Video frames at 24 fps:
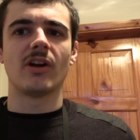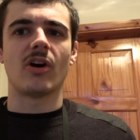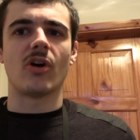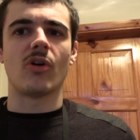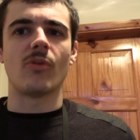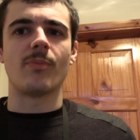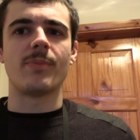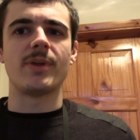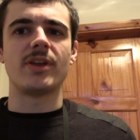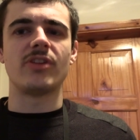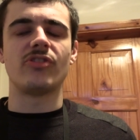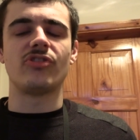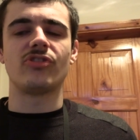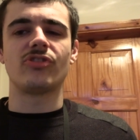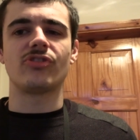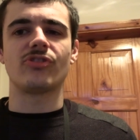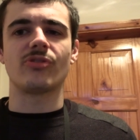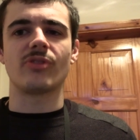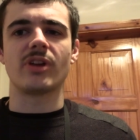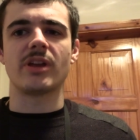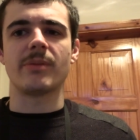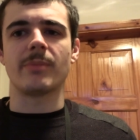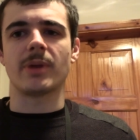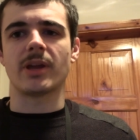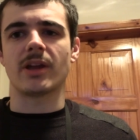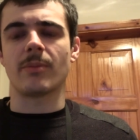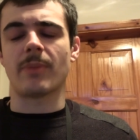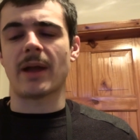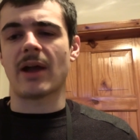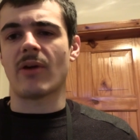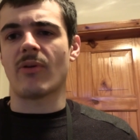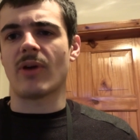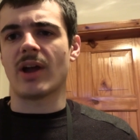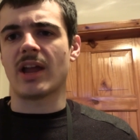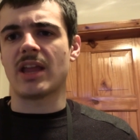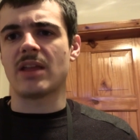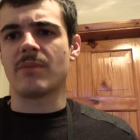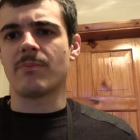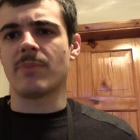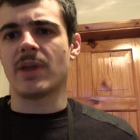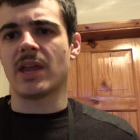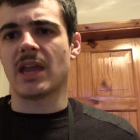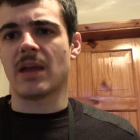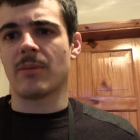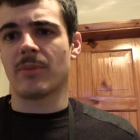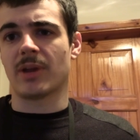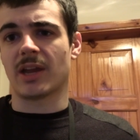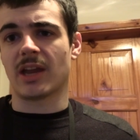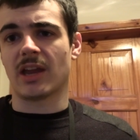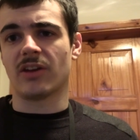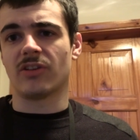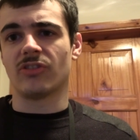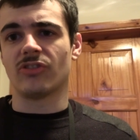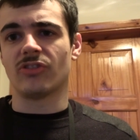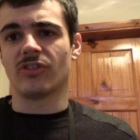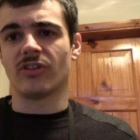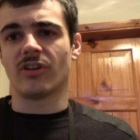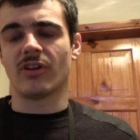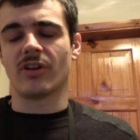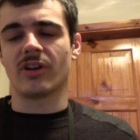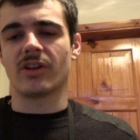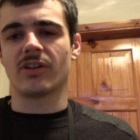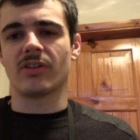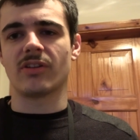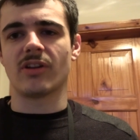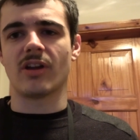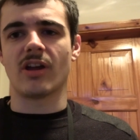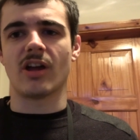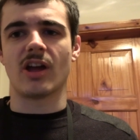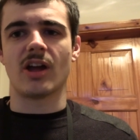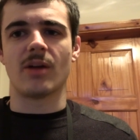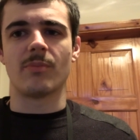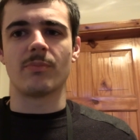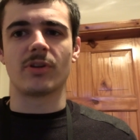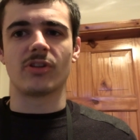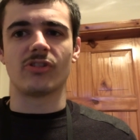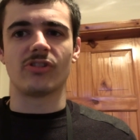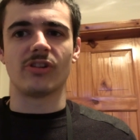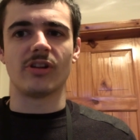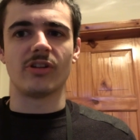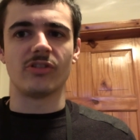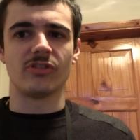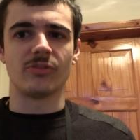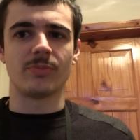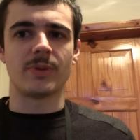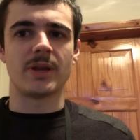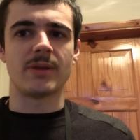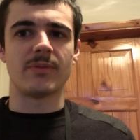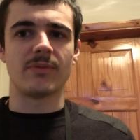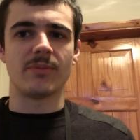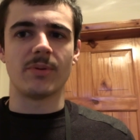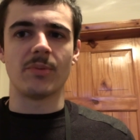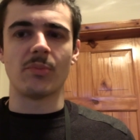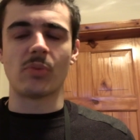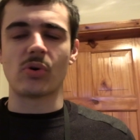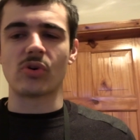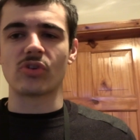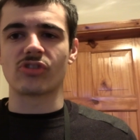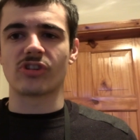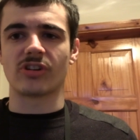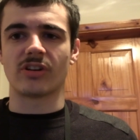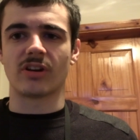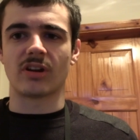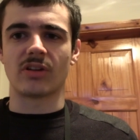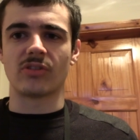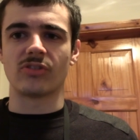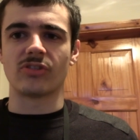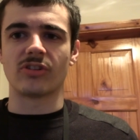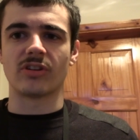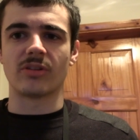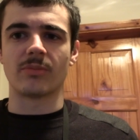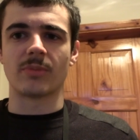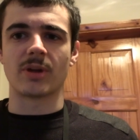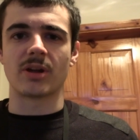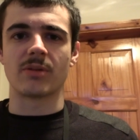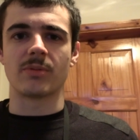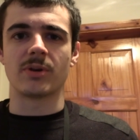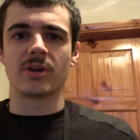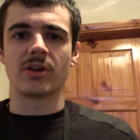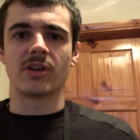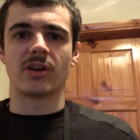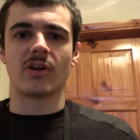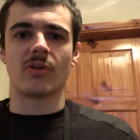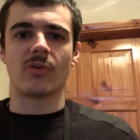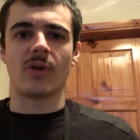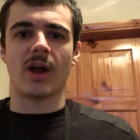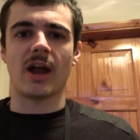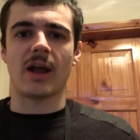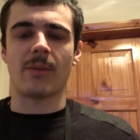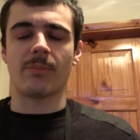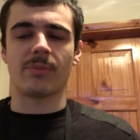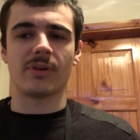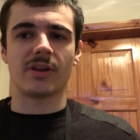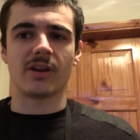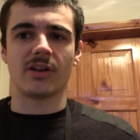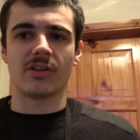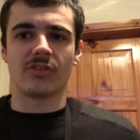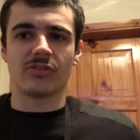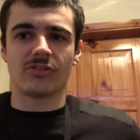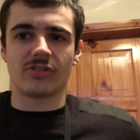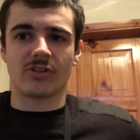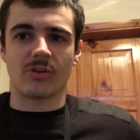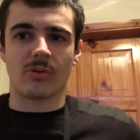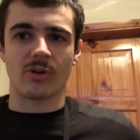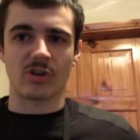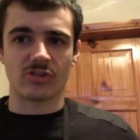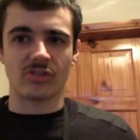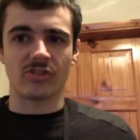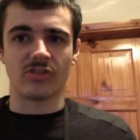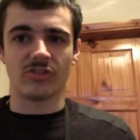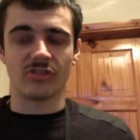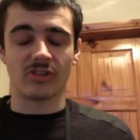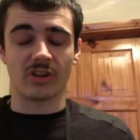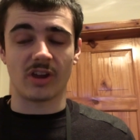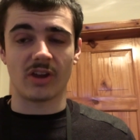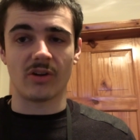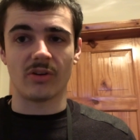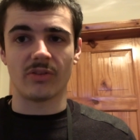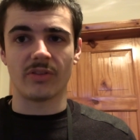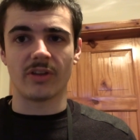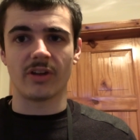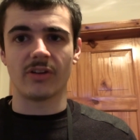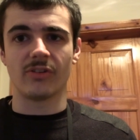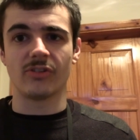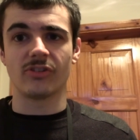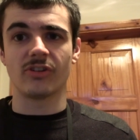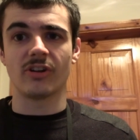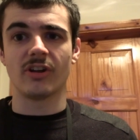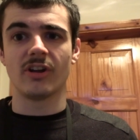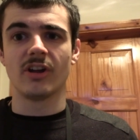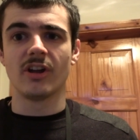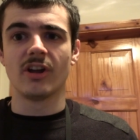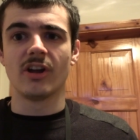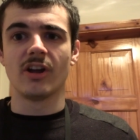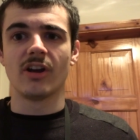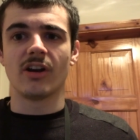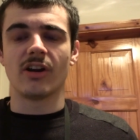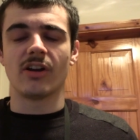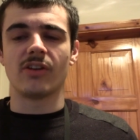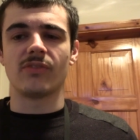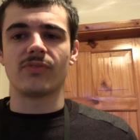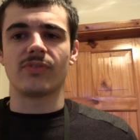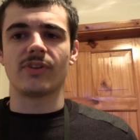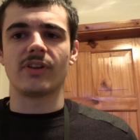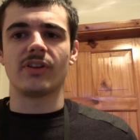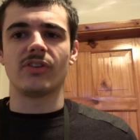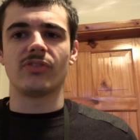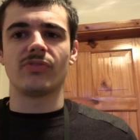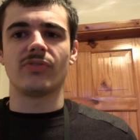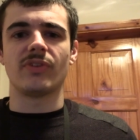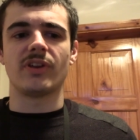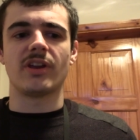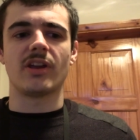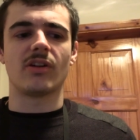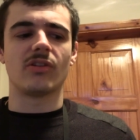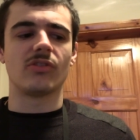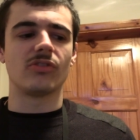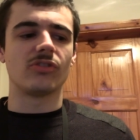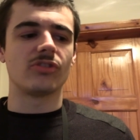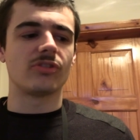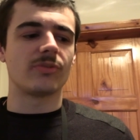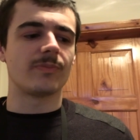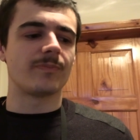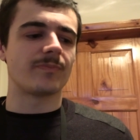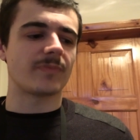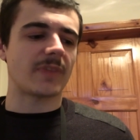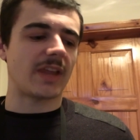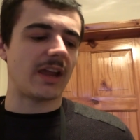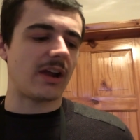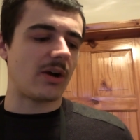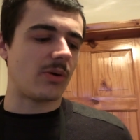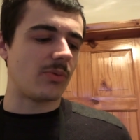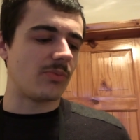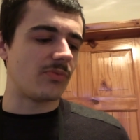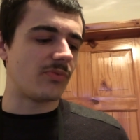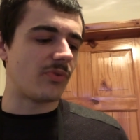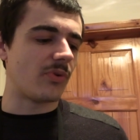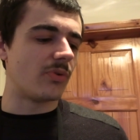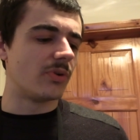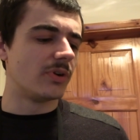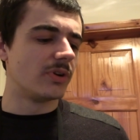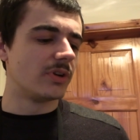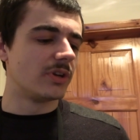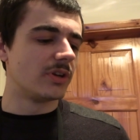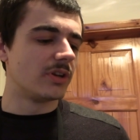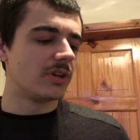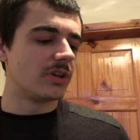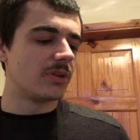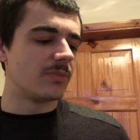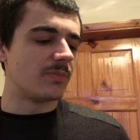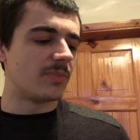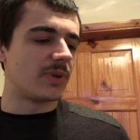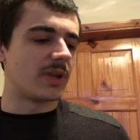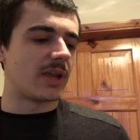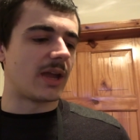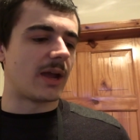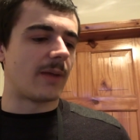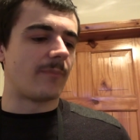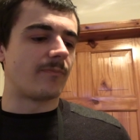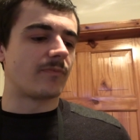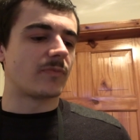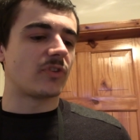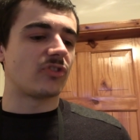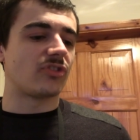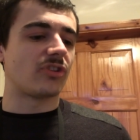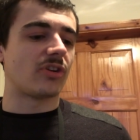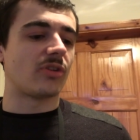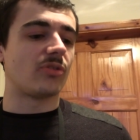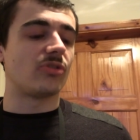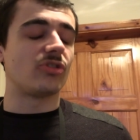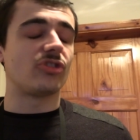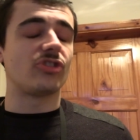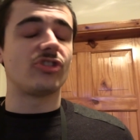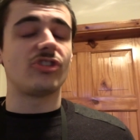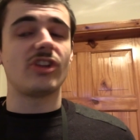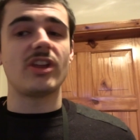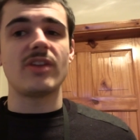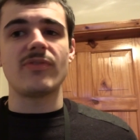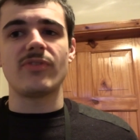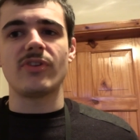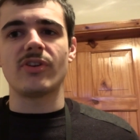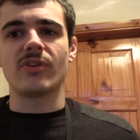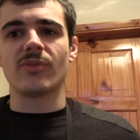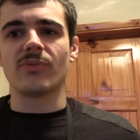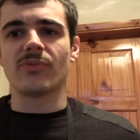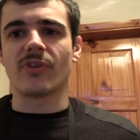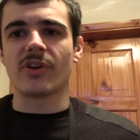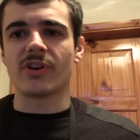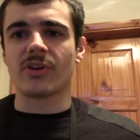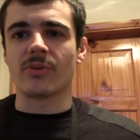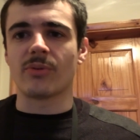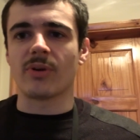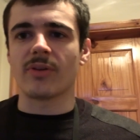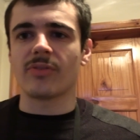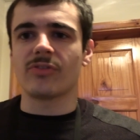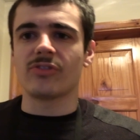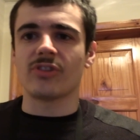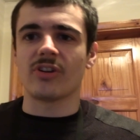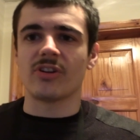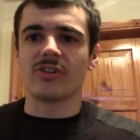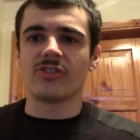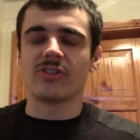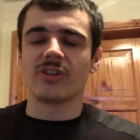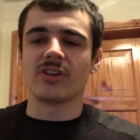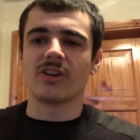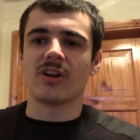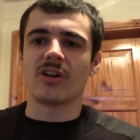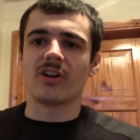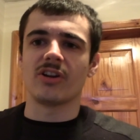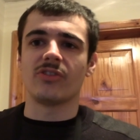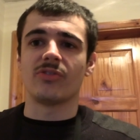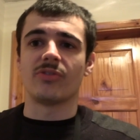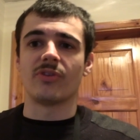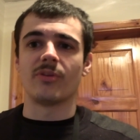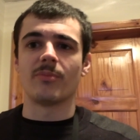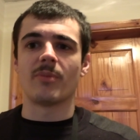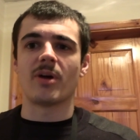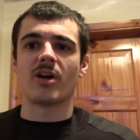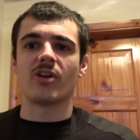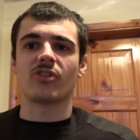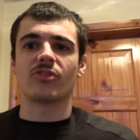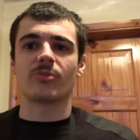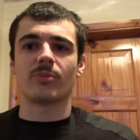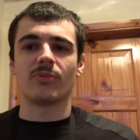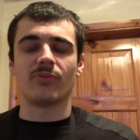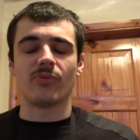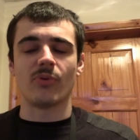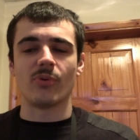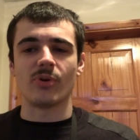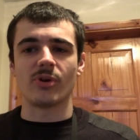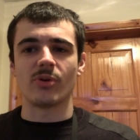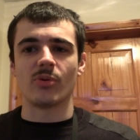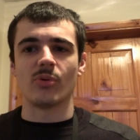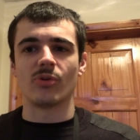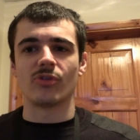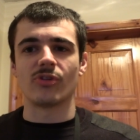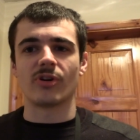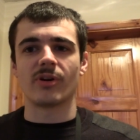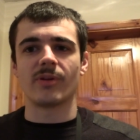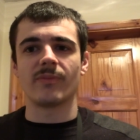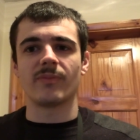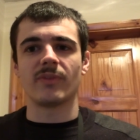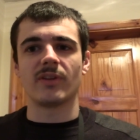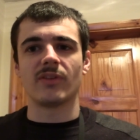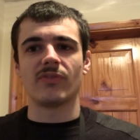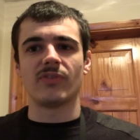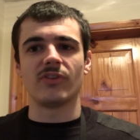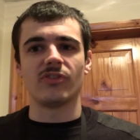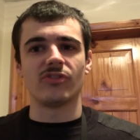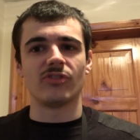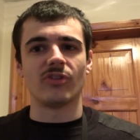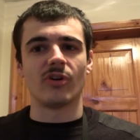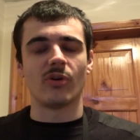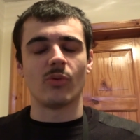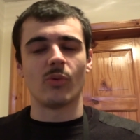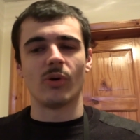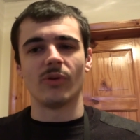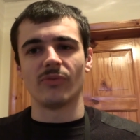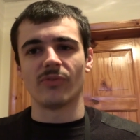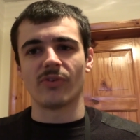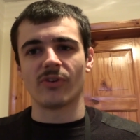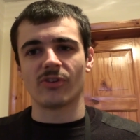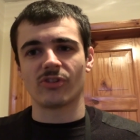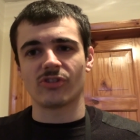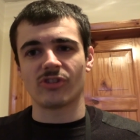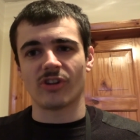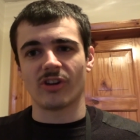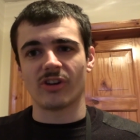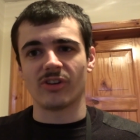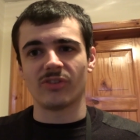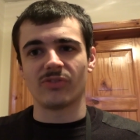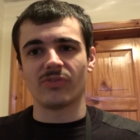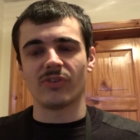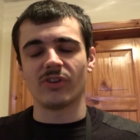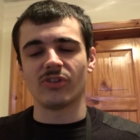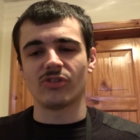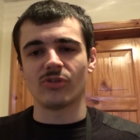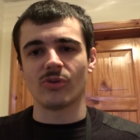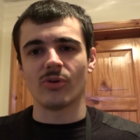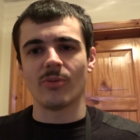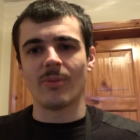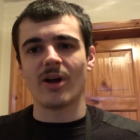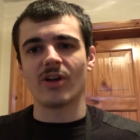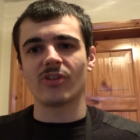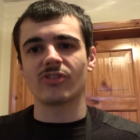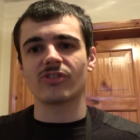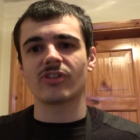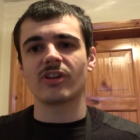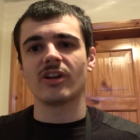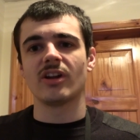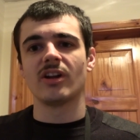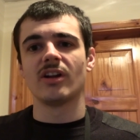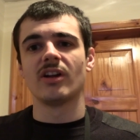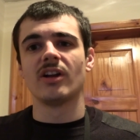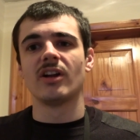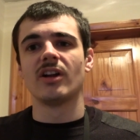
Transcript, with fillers: I'll be streaming about 8pm again tonight because um, loads of people have been watching those at the moment and I'll happily answer questions again on those. Hopefully this video's helpful. But yeah, so see if you can find a rough sizing guide for a mask before you order it, if it's not a one size fits all mask.